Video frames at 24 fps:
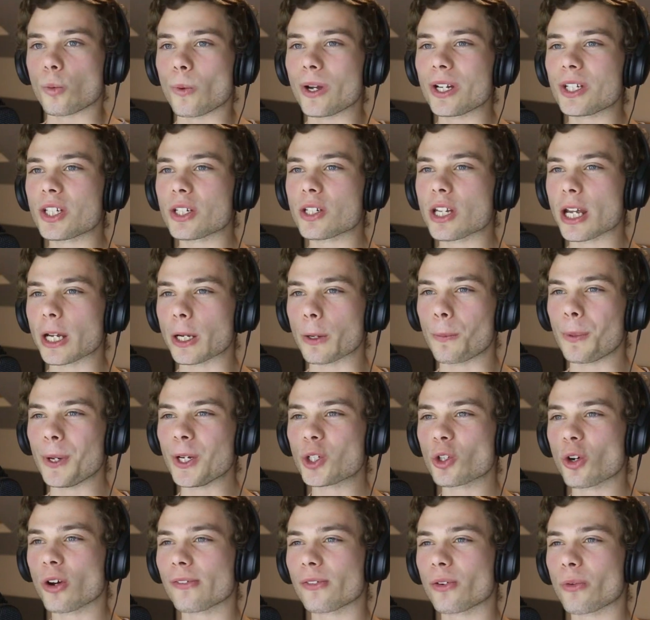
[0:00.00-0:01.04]
Went to take a
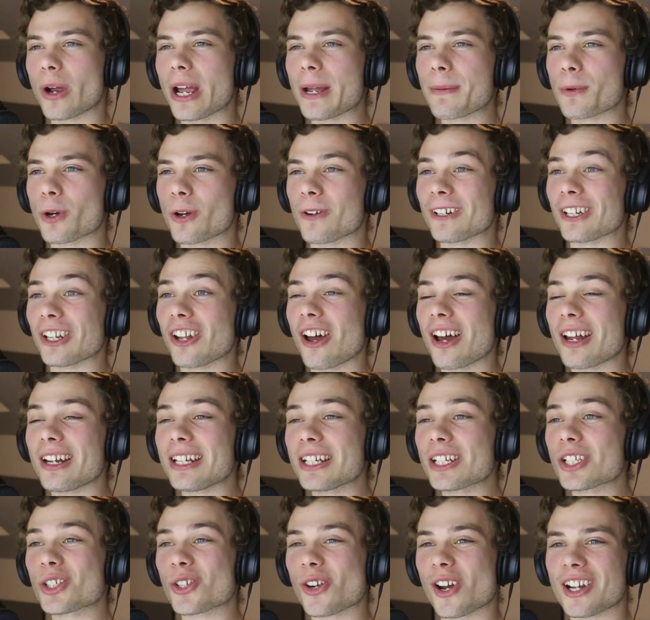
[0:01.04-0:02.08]
picture of a rainbow and
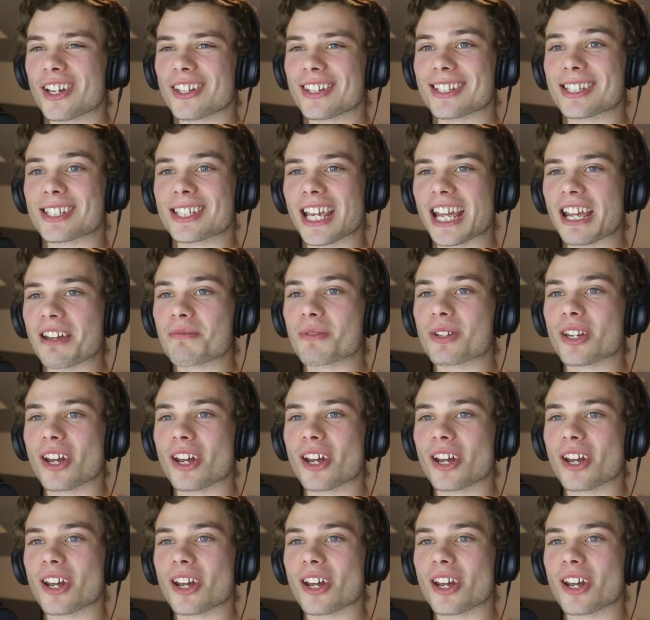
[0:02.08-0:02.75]
lightning struck at the same